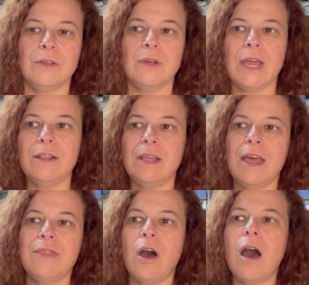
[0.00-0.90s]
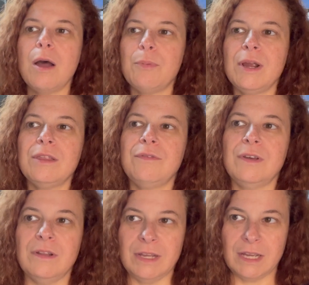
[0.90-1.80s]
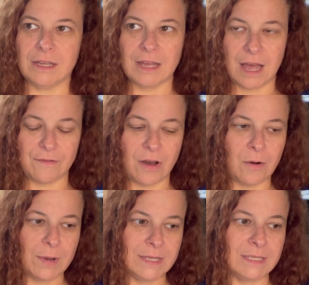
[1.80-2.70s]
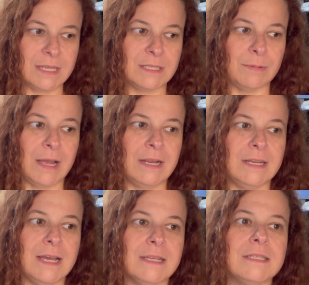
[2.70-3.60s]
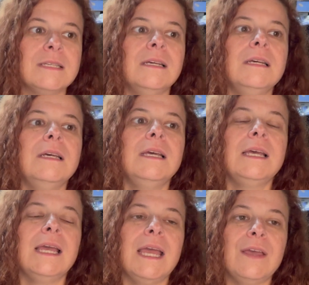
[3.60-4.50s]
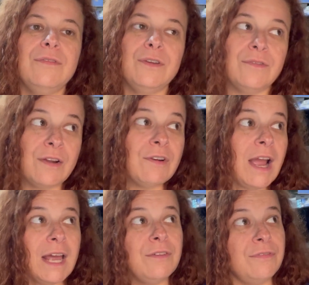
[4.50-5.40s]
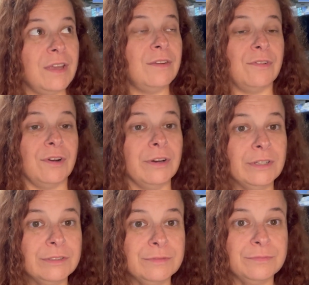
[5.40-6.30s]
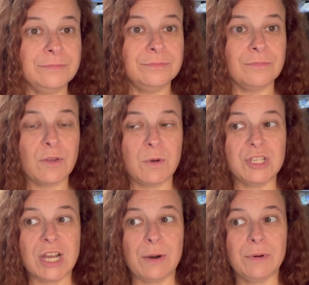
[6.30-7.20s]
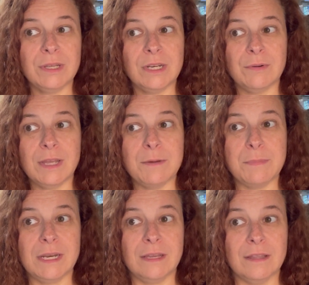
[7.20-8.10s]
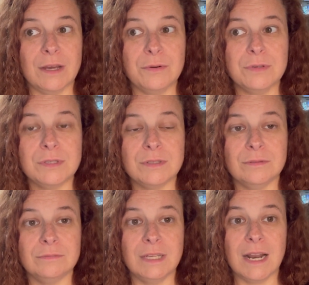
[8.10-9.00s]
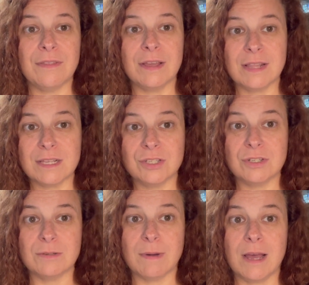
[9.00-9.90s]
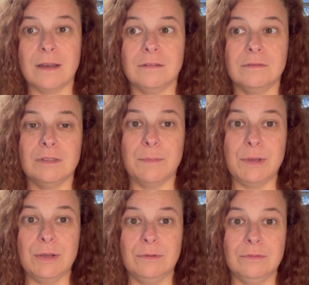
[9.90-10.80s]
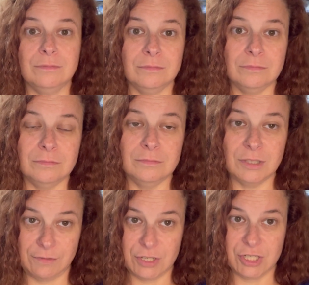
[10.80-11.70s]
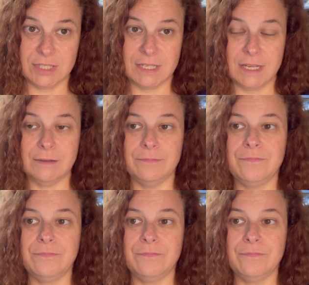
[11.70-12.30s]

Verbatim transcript: And and the hot breath feeling I've always explained as if you've ever had a fever, which I really don't get many of those, and I think that's due to my immune deficiency.